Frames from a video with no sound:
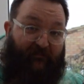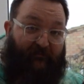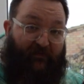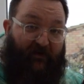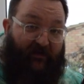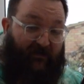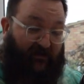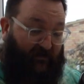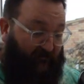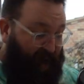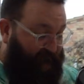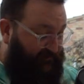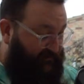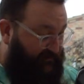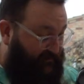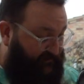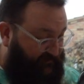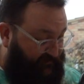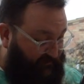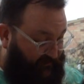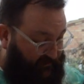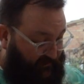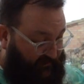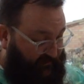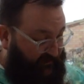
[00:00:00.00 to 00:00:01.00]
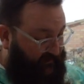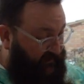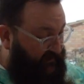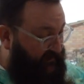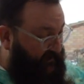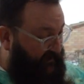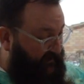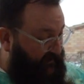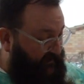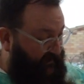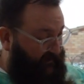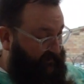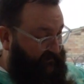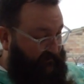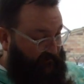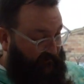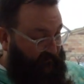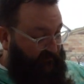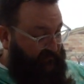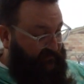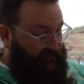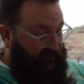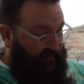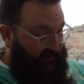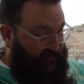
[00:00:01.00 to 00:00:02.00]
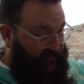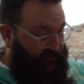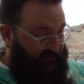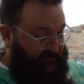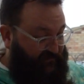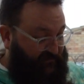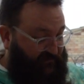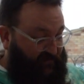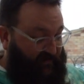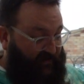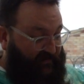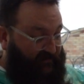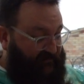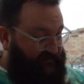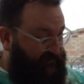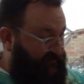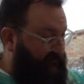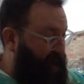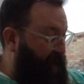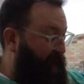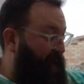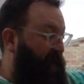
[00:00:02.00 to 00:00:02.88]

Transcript: pickups, it looks like a Strat,